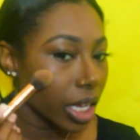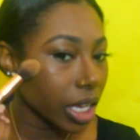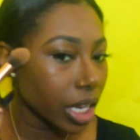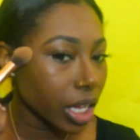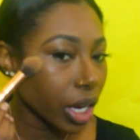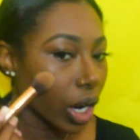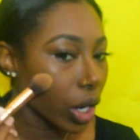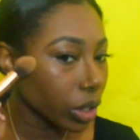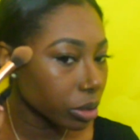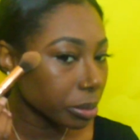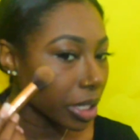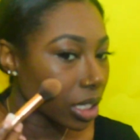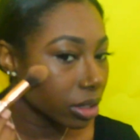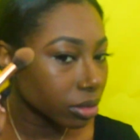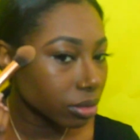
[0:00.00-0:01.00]
it didn't hurt
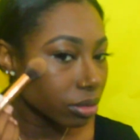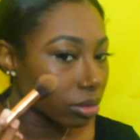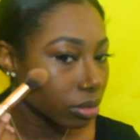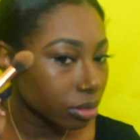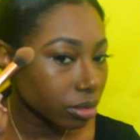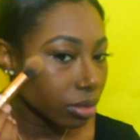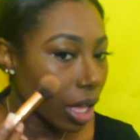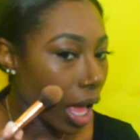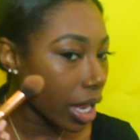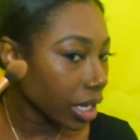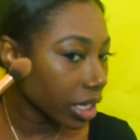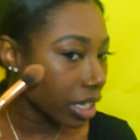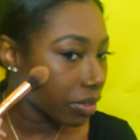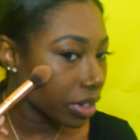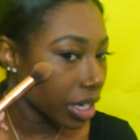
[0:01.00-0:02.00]
me. I
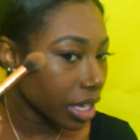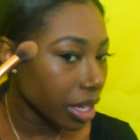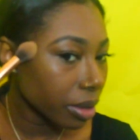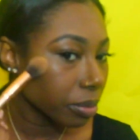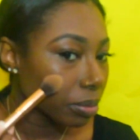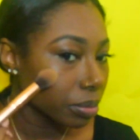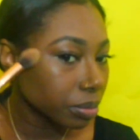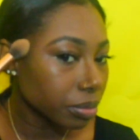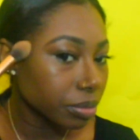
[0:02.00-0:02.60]
didn't give a damn.